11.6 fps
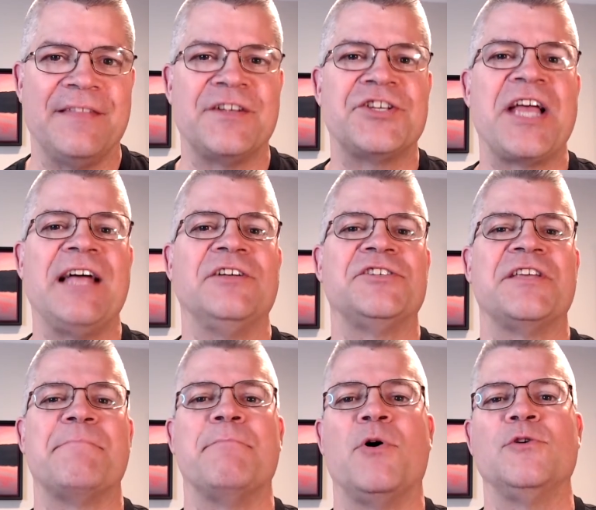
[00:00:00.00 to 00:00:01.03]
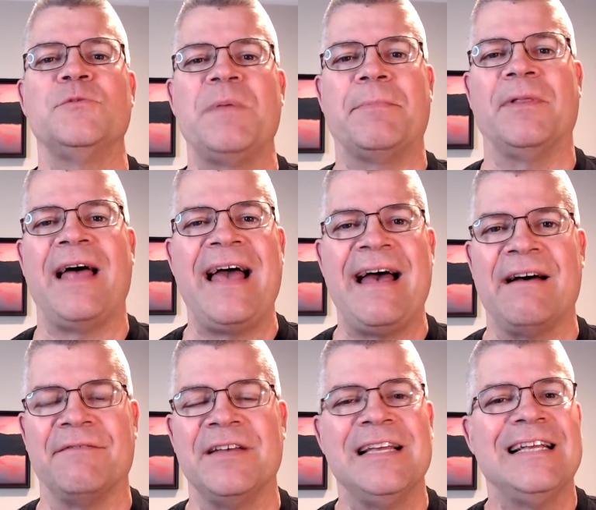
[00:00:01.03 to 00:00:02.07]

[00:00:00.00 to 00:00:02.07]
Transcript: And the challenge that most people have